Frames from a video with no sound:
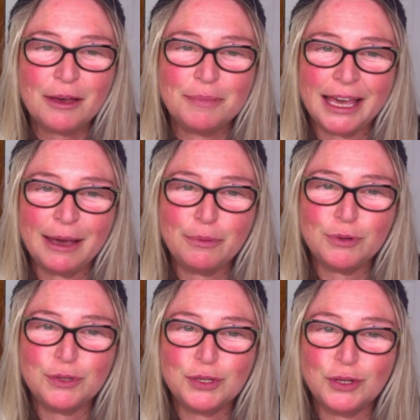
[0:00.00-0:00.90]
be
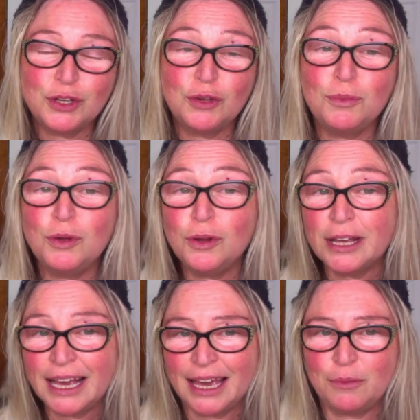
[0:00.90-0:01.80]
able to
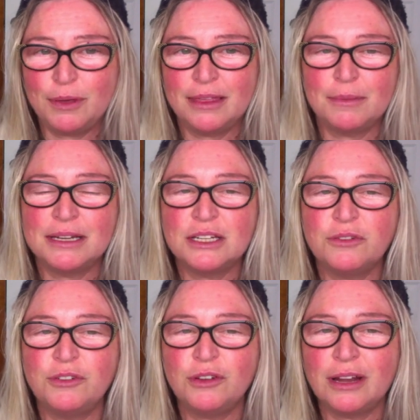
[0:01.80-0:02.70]
communicate with them and to
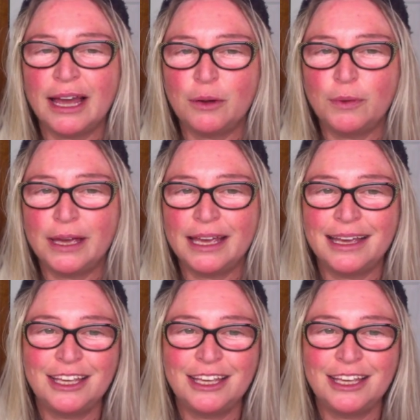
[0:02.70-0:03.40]
feel like we're,